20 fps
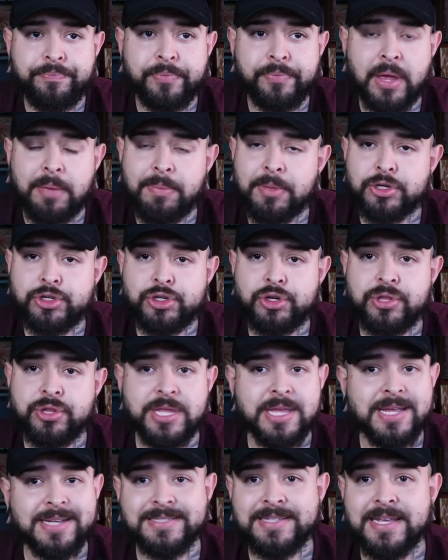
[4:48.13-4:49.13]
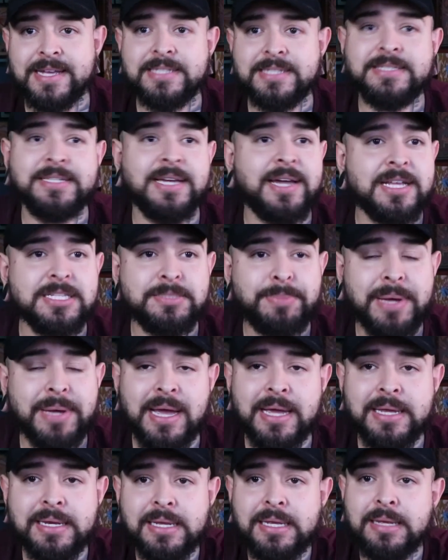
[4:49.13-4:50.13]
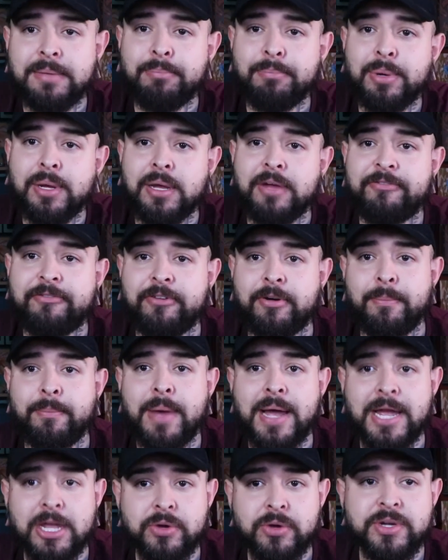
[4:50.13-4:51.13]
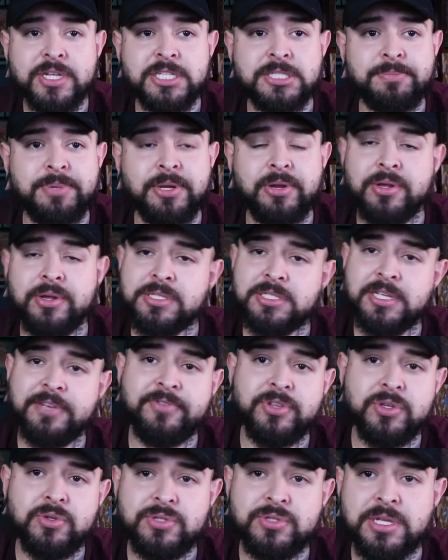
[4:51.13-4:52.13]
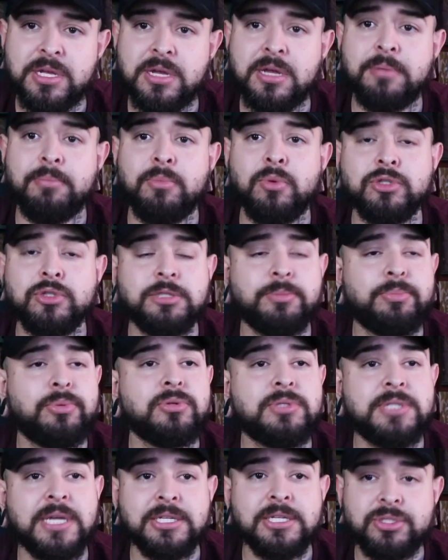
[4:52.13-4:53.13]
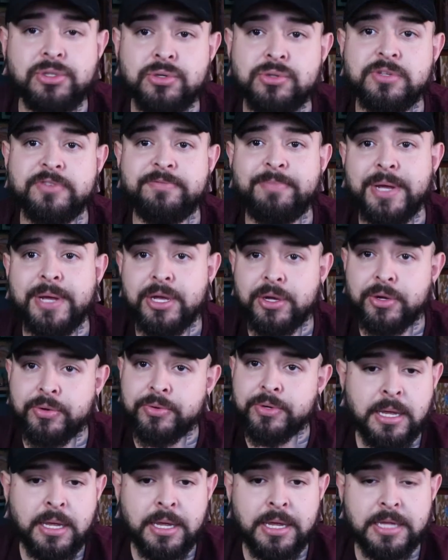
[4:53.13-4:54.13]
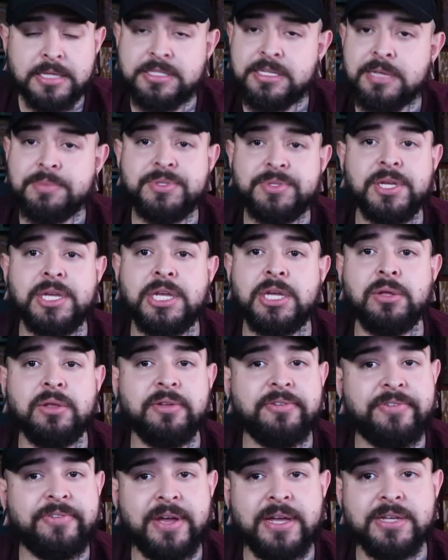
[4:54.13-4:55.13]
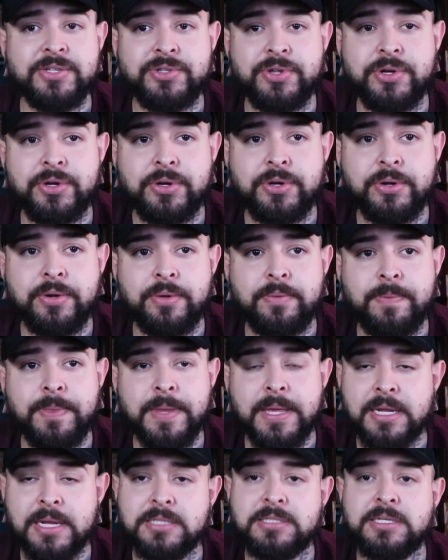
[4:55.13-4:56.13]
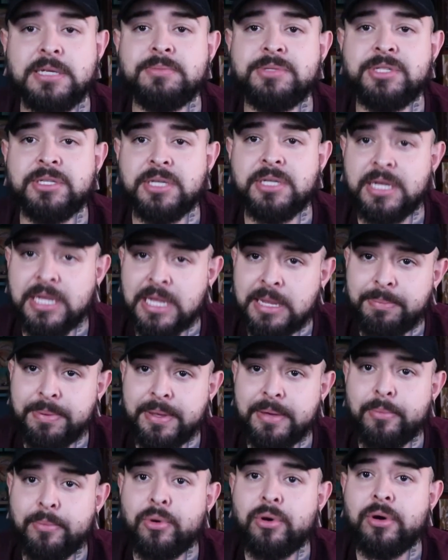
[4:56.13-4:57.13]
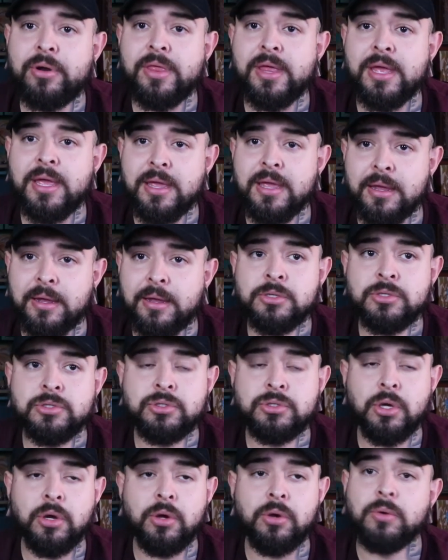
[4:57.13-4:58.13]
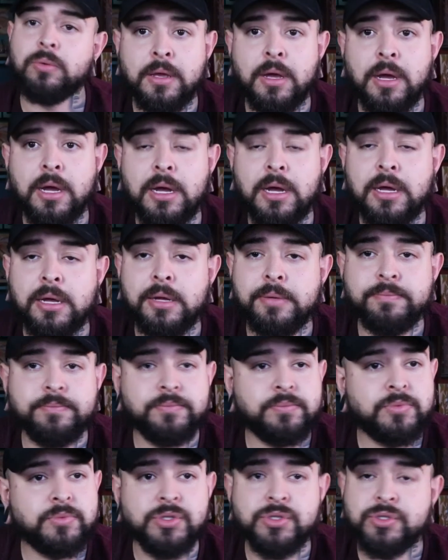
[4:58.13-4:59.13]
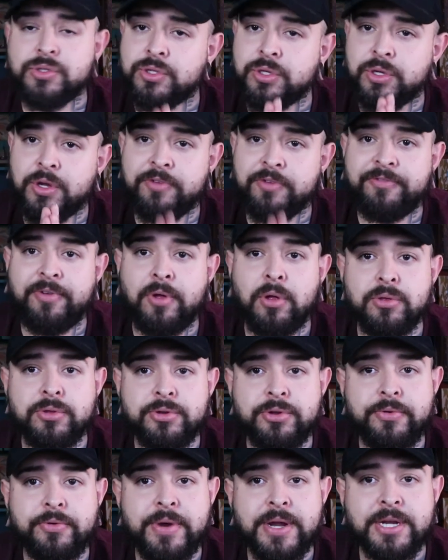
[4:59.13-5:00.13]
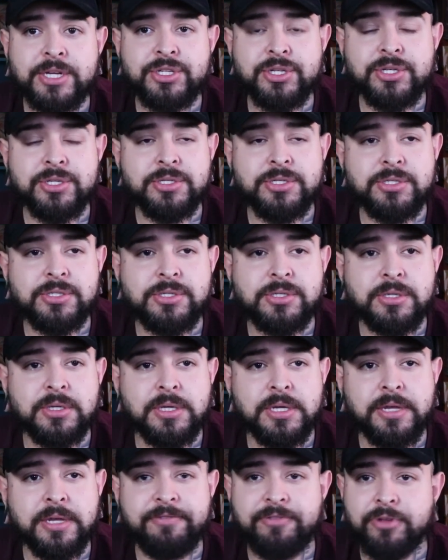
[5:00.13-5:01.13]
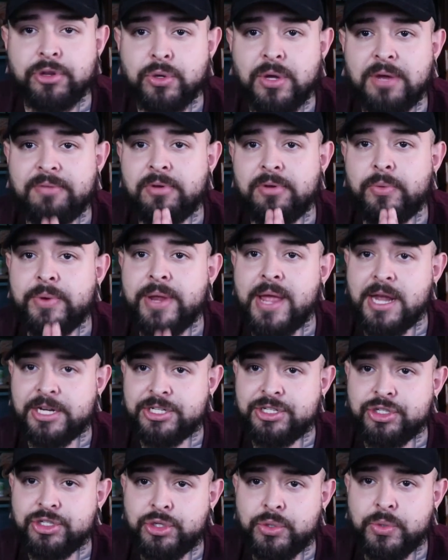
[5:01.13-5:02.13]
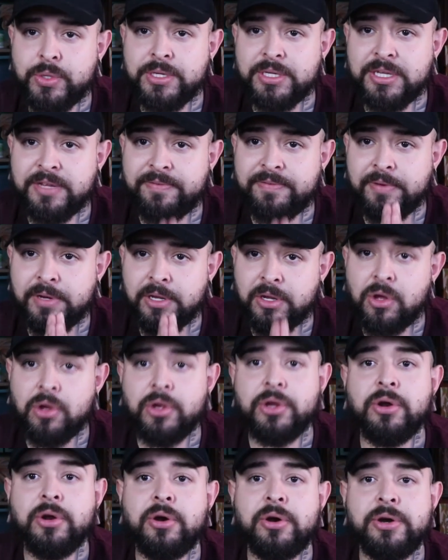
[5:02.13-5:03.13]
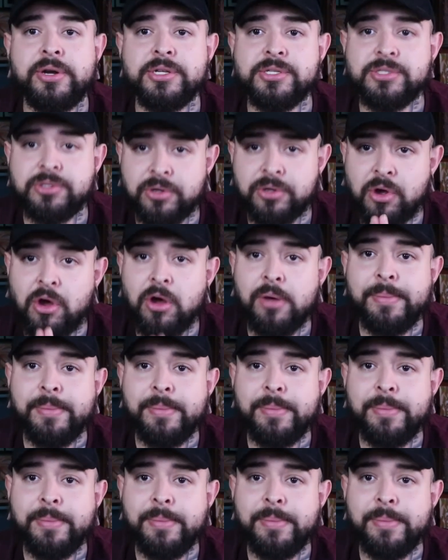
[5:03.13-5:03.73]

I'm not sure the exact science behind it, but from my own experience, I've used it on multiple tattoos of my own. It seems to heal it faster, and it seems to keep in more of the ink. So just, you know, follow the directions. If you do have a reaction to it, definitely call your artist or call